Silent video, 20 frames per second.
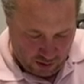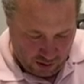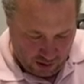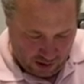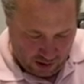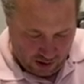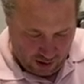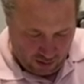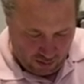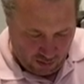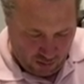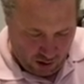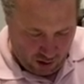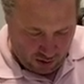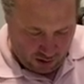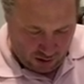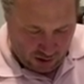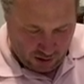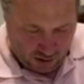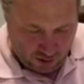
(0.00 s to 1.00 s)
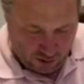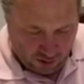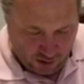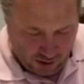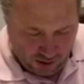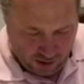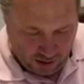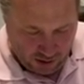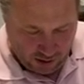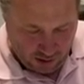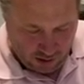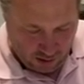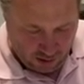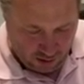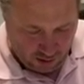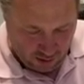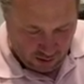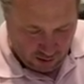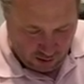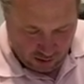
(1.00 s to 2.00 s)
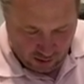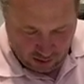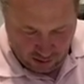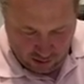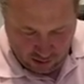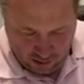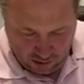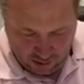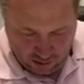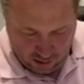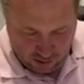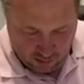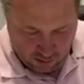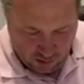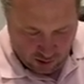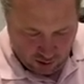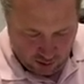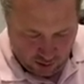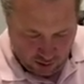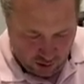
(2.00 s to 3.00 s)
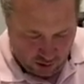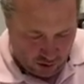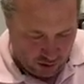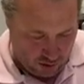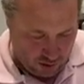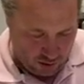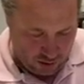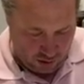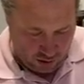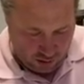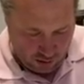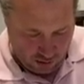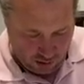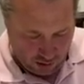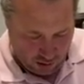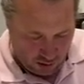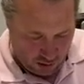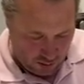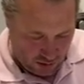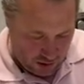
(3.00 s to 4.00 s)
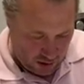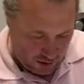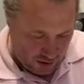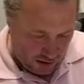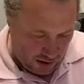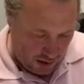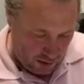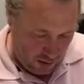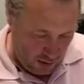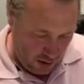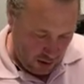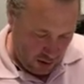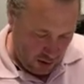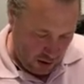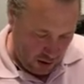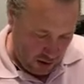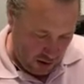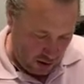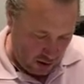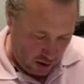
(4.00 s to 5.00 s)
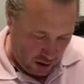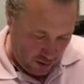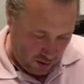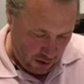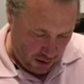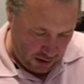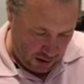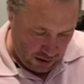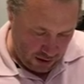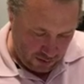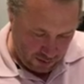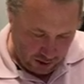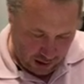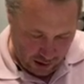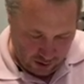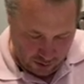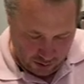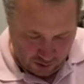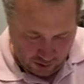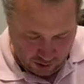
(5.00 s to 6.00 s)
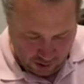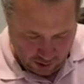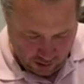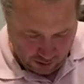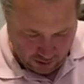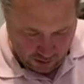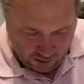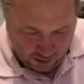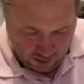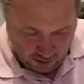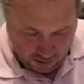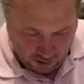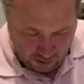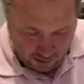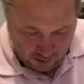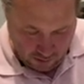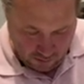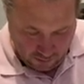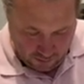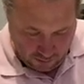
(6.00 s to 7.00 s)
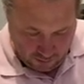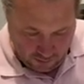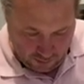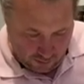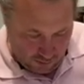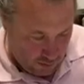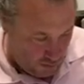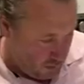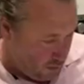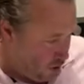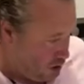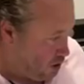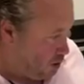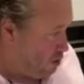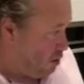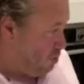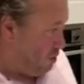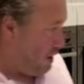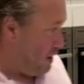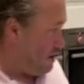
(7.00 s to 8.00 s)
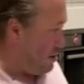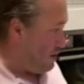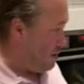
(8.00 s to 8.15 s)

kind of mossy green. So we're just going to use a little bit of that. And it's got a very nice flavour as well, I think. So we'll plate it